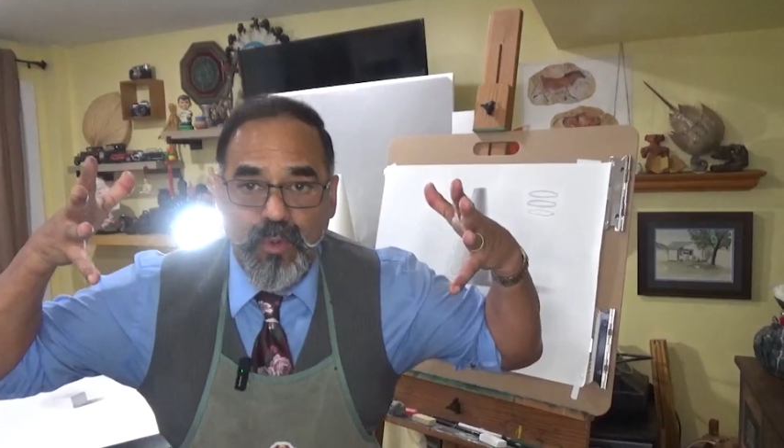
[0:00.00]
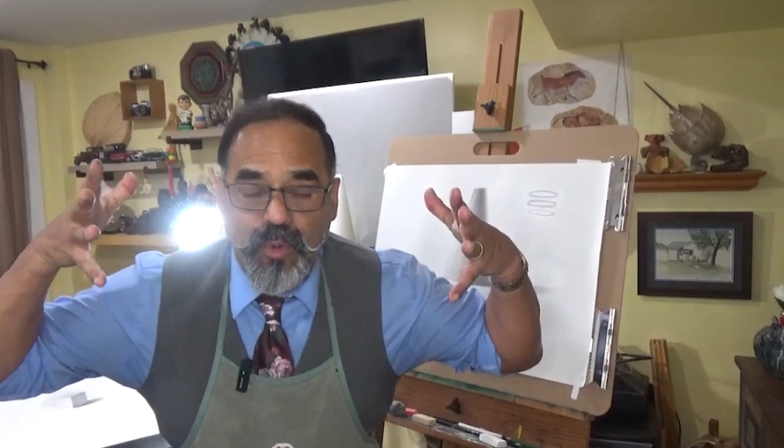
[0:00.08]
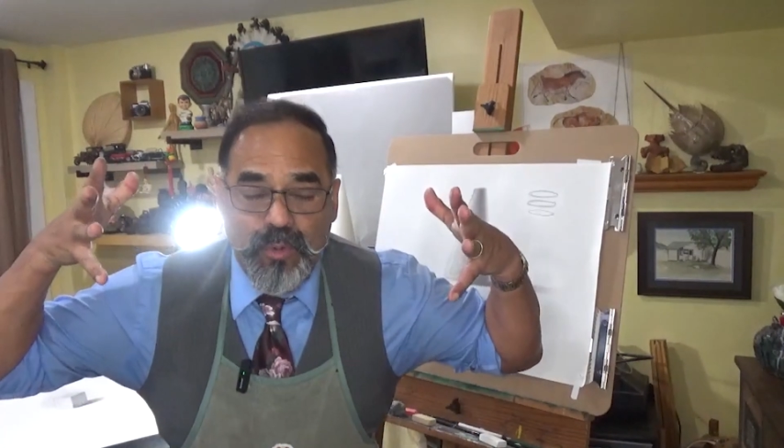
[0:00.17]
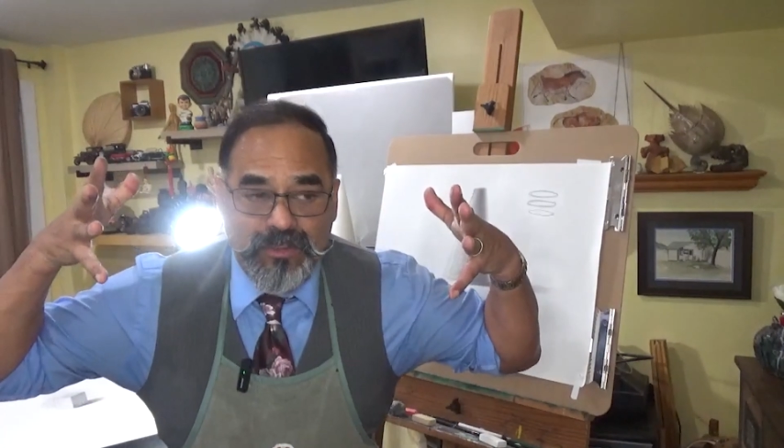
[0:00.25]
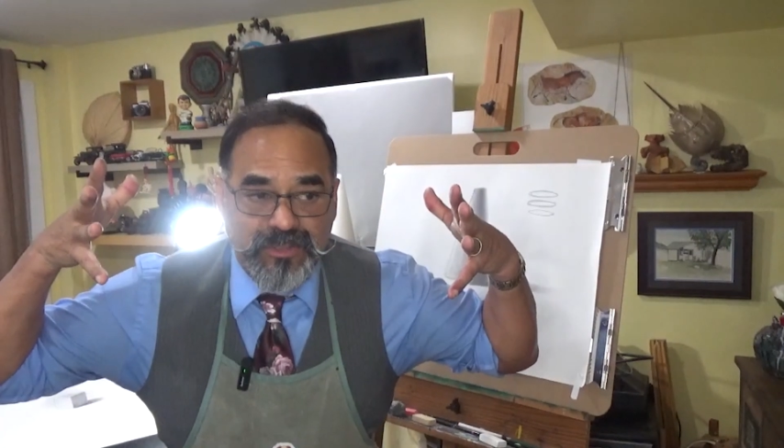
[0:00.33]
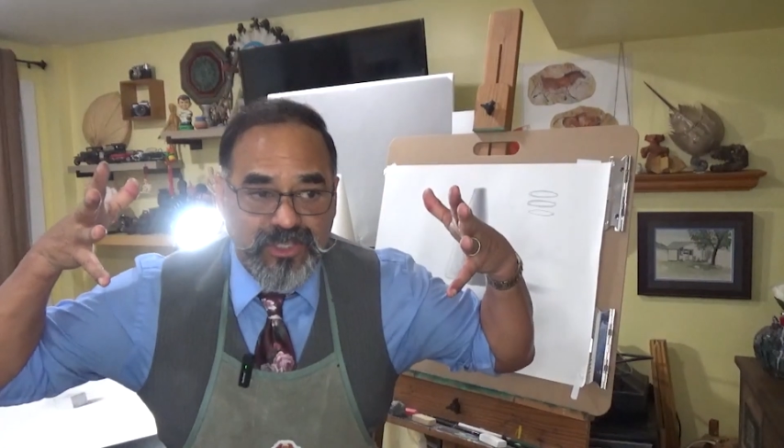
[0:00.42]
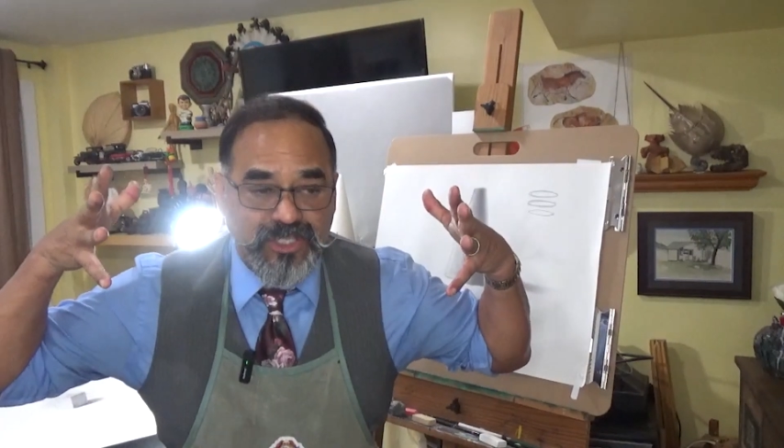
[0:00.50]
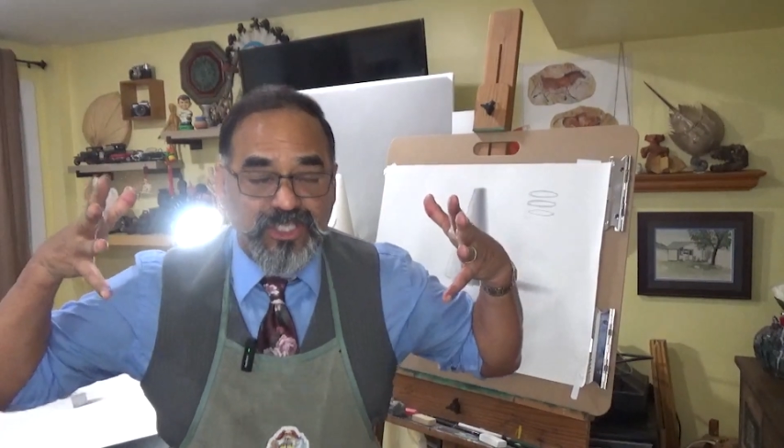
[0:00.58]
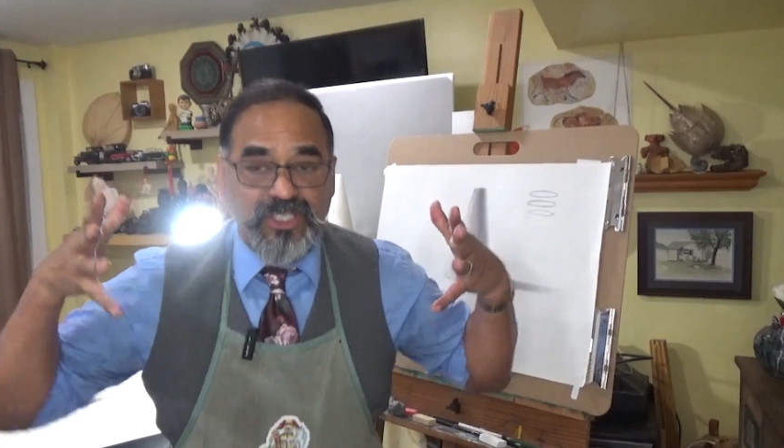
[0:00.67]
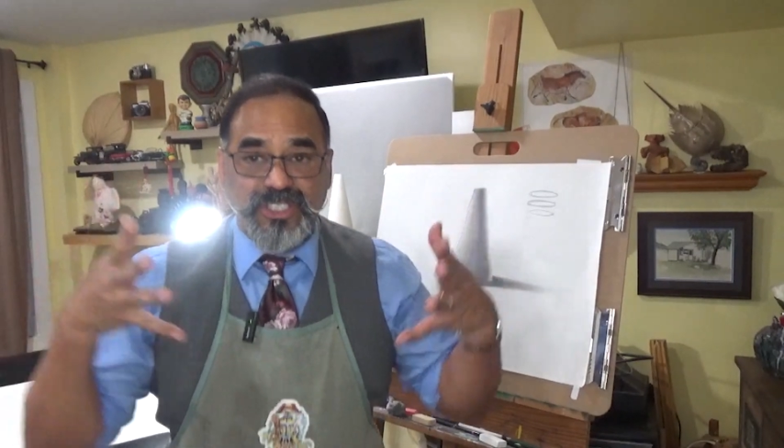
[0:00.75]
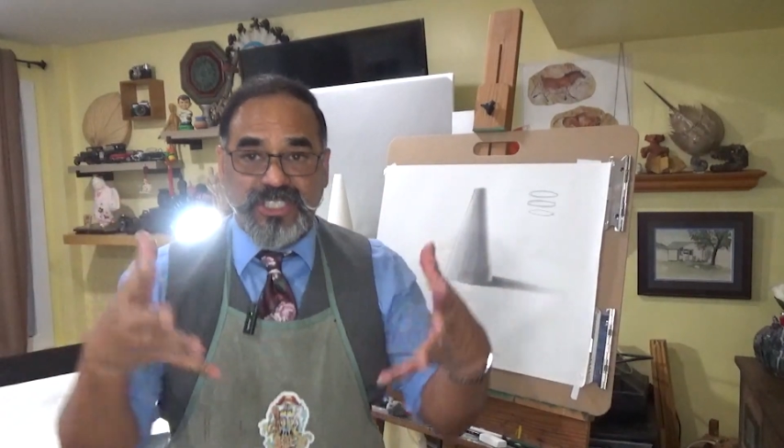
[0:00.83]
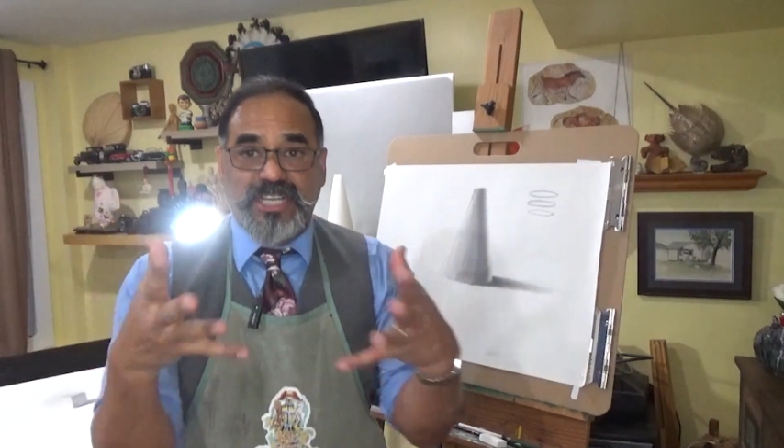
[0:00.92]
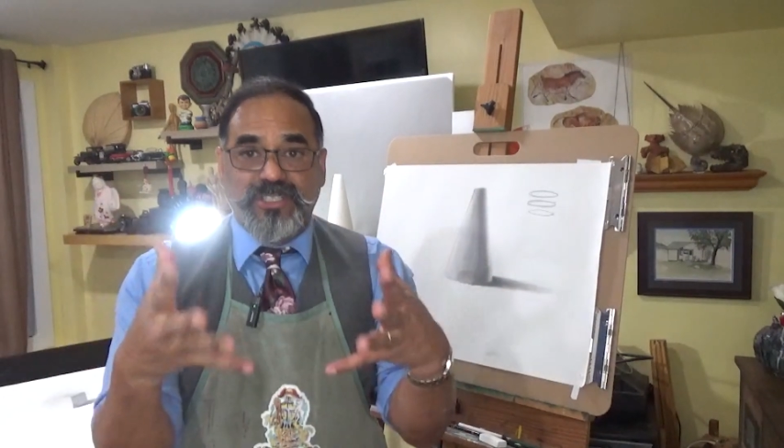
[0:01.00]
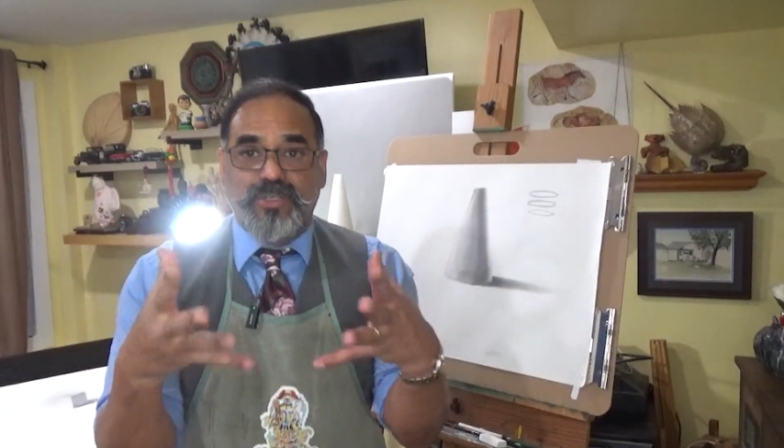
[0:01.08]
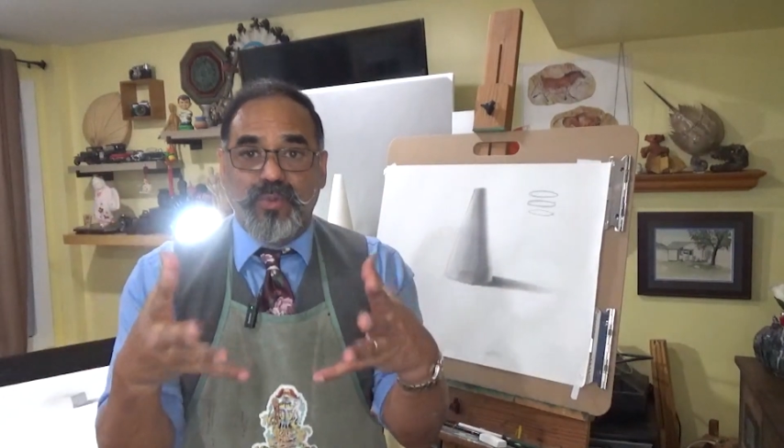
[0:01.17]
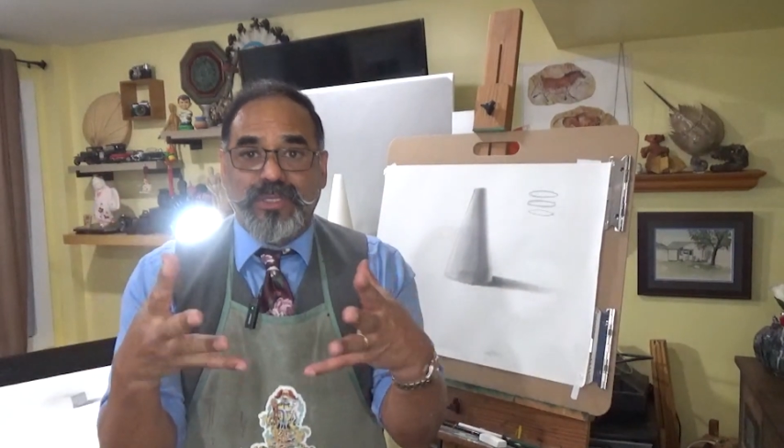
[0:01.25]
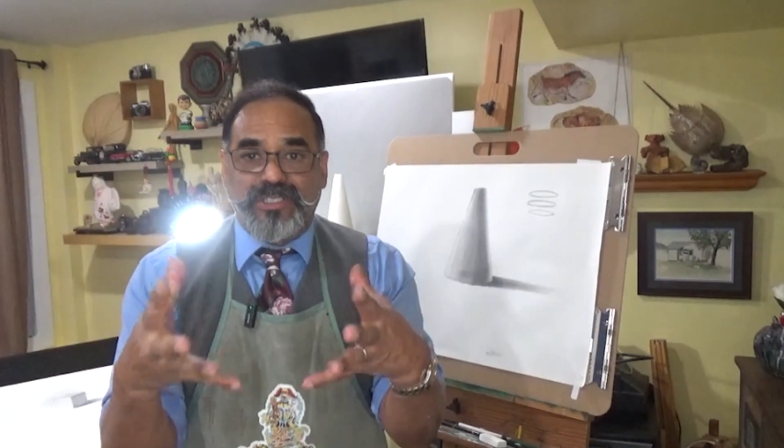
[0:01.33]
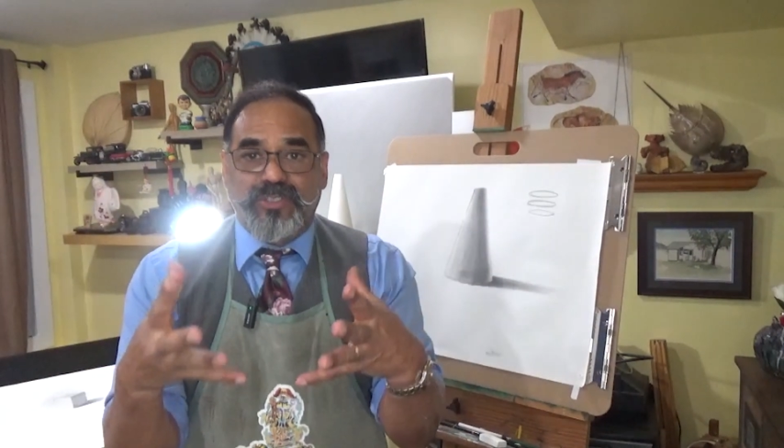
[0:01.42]
or stuck to
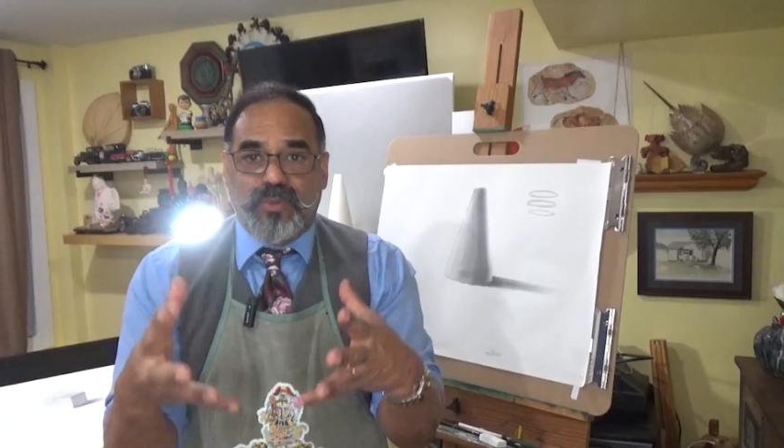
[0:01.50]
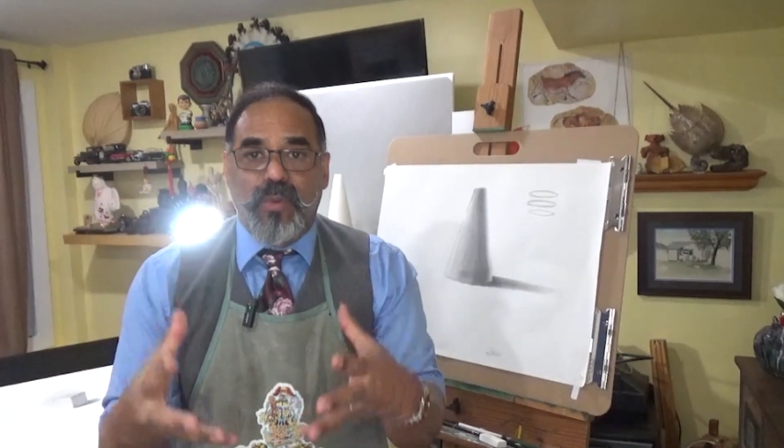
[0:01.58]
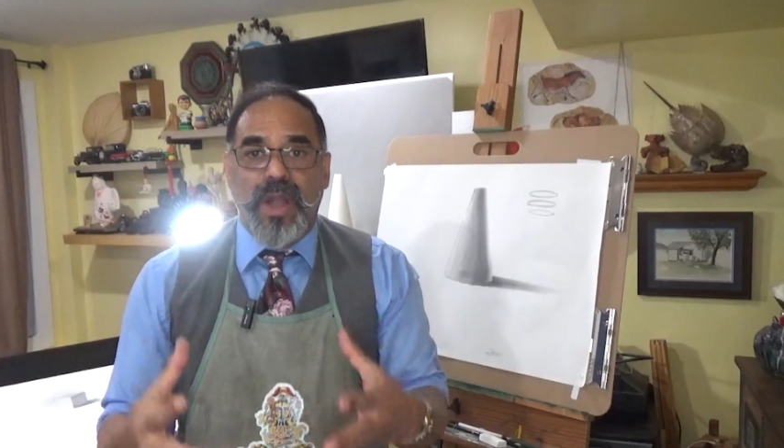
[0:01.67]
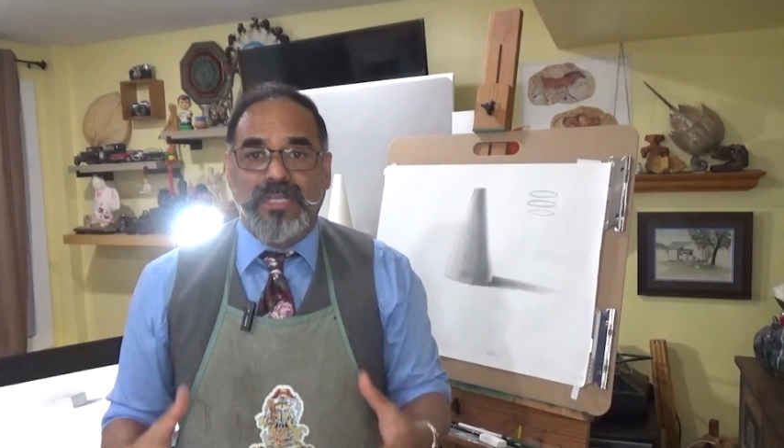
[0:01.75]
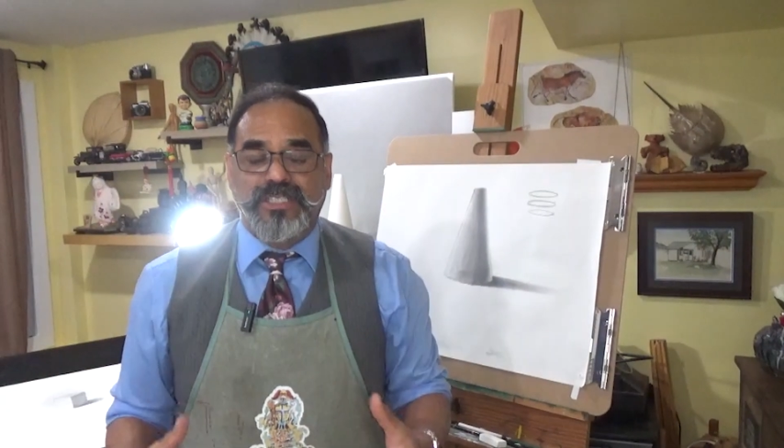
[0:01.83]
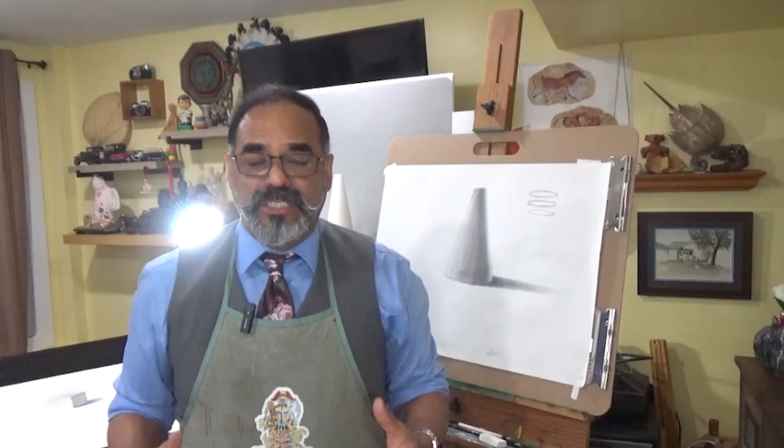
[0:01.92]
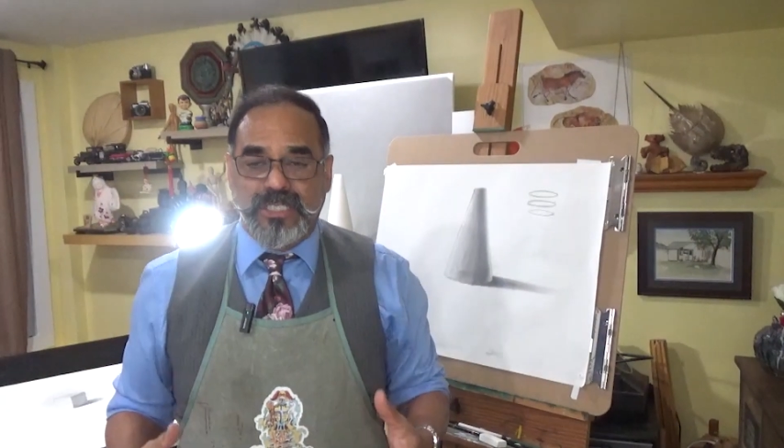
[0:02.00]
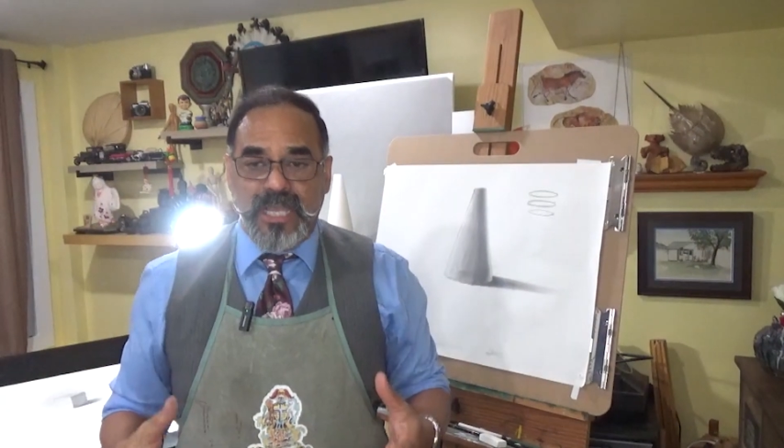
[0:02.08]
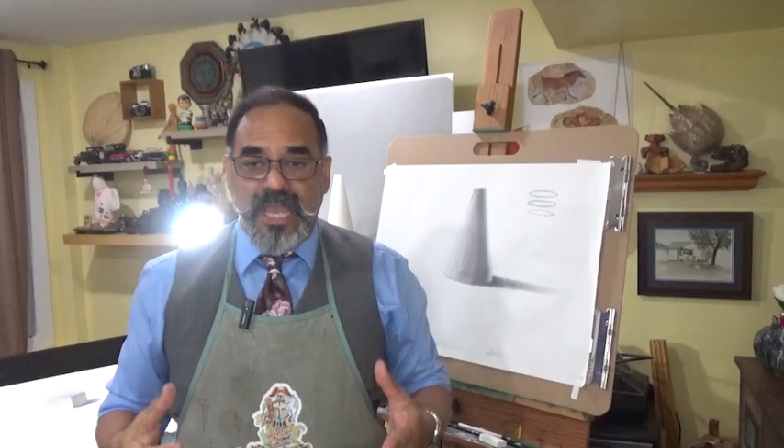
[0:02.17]
what you're watching.